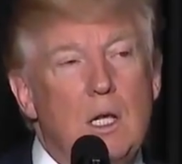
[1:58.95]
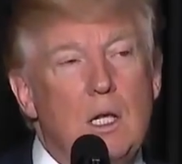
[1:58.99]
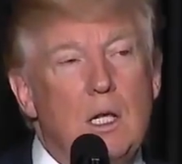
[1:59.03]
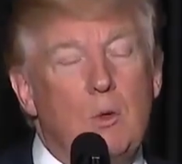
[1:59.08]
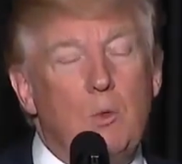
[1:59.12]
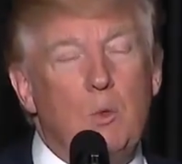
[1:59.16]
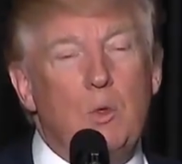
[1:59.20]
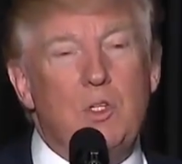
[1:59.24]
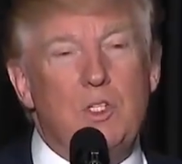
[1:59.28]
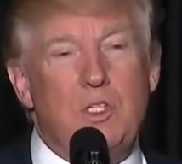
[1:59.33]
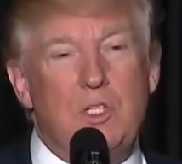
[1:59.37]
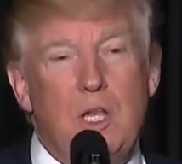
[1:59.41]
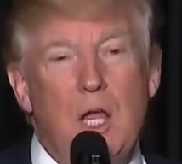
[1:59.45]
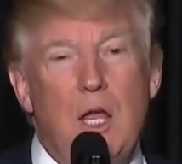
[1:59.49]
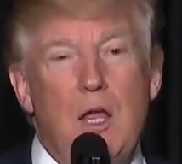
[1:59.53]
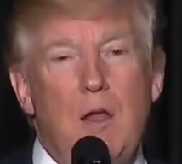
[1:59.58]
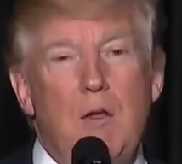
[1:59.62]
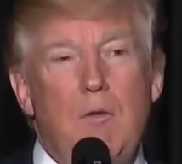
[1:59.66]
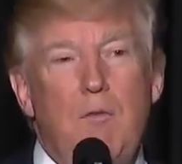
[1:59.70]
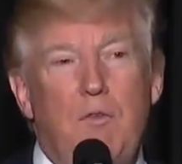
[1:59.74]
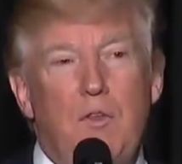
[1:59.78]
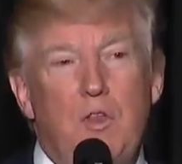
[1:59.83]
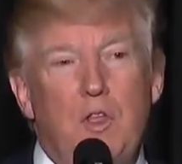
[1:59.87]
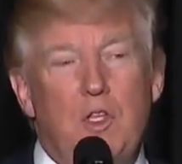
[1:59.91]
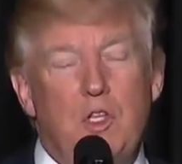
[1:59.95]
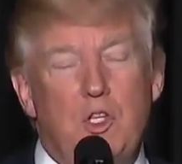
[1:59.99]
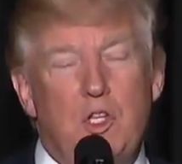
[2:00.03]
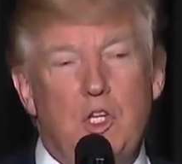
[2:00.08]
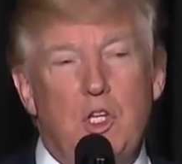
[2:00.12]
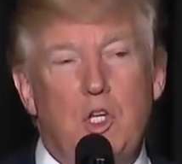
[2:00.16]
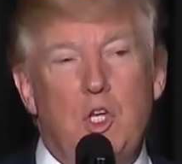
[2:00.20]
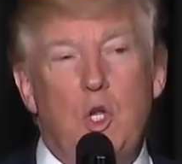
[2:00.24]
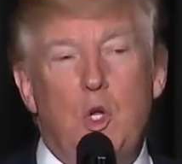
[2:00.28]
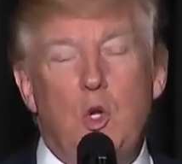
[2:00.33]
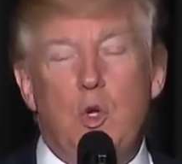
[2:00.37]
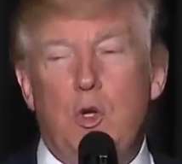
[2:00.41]
It was done for the
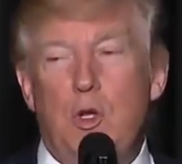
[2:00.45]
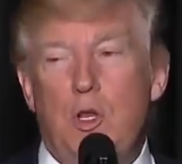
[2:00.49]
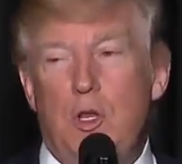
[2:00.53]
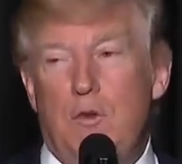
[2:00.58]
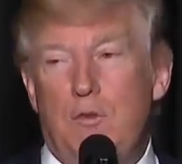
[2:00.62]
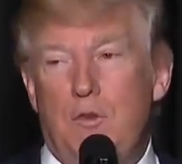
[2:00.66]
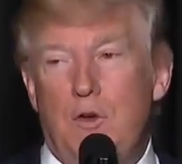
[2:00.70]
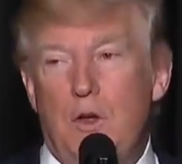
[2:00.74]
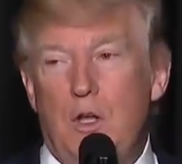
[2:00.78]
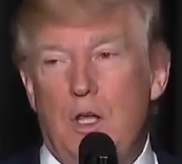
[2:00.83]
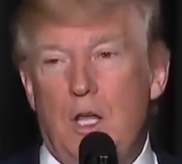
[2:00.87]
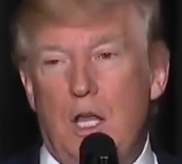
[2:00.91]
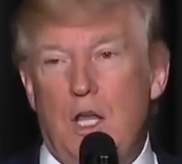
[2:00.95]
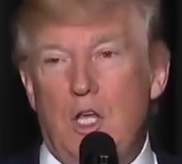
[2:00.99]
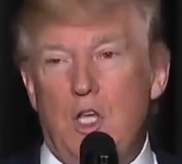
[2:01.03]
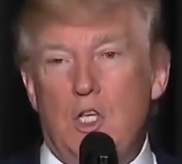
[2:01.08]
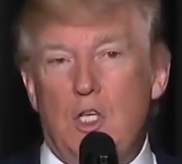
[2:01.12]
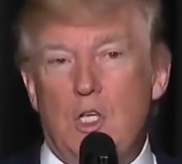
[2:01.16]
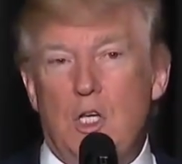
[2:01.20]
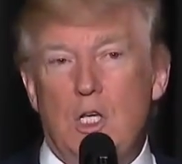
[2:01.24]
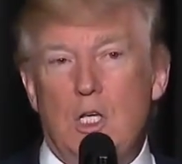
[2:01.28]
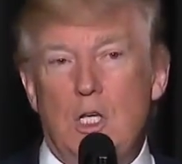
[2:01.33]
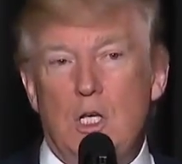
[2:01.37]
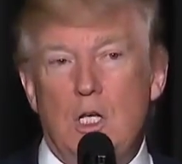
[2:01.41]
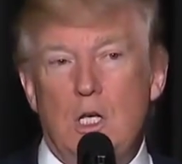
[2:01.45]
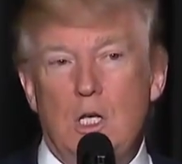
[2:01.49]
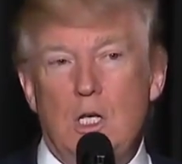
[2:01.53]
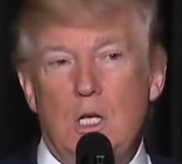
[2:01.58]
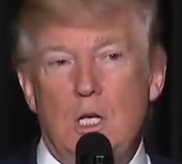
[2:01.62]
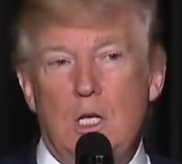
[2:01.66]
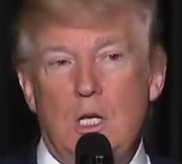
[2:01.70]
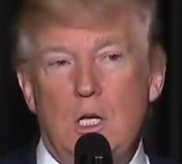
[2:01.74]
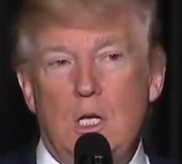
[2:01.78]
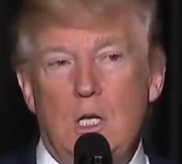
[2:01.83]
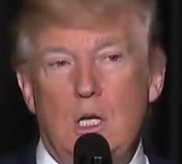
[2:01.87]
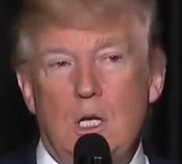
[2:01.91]
security of our nation,
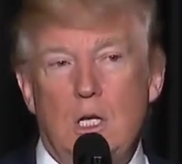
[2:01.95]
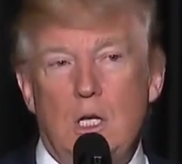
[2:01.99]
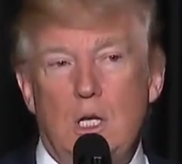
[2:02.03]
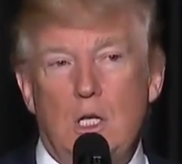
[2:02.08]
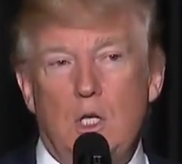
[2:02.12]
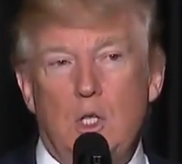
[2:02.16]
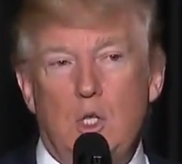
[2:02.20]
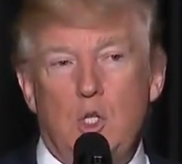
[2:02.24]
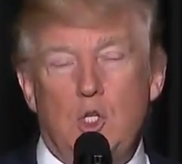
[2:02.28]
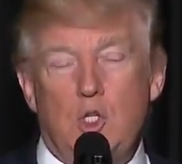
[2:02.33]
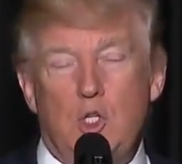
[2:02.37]
the